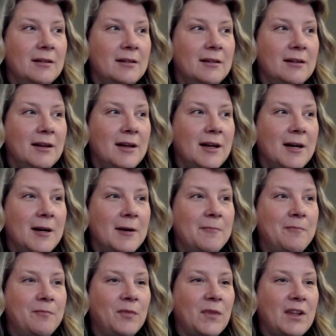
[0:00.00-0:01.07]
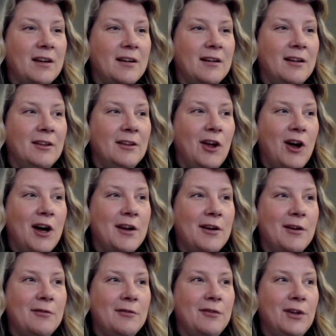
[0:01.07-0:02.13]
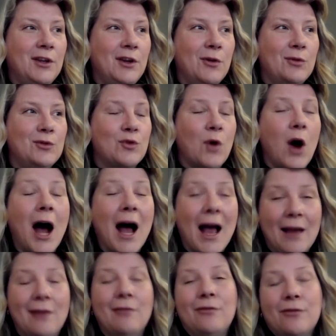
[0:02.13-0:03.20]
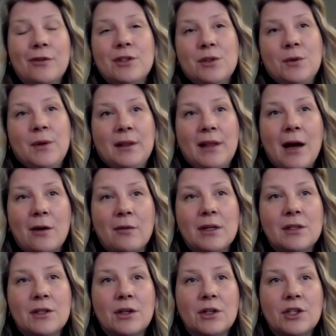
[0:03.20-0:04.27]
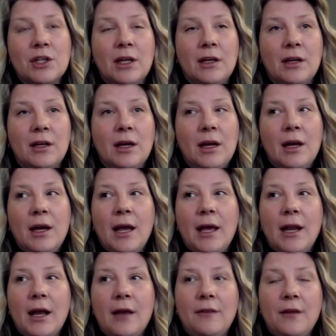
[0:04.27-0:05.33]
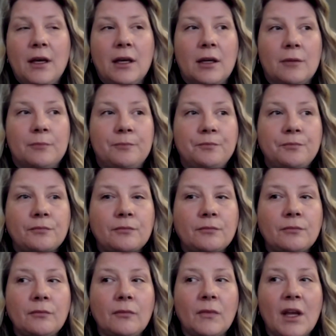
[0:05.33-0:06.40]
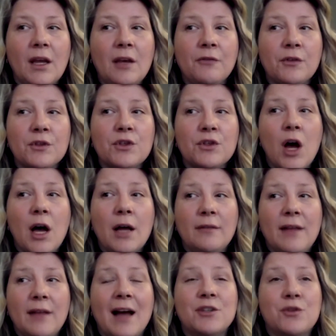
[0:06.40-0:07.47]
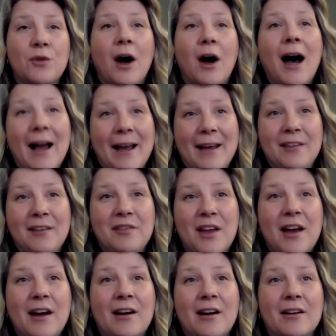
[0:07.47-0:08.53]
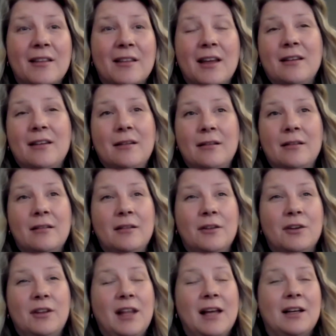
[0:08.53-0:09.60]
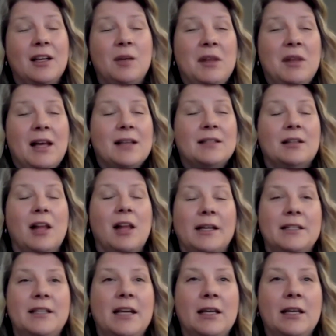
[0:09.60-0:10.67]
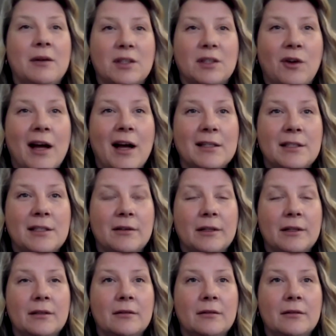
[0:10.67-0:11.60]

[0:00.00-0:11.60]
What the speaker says: A lot of drive for doing that research, and I think if there's not that drive there, then they're going to be less inclined to take you as a grad student.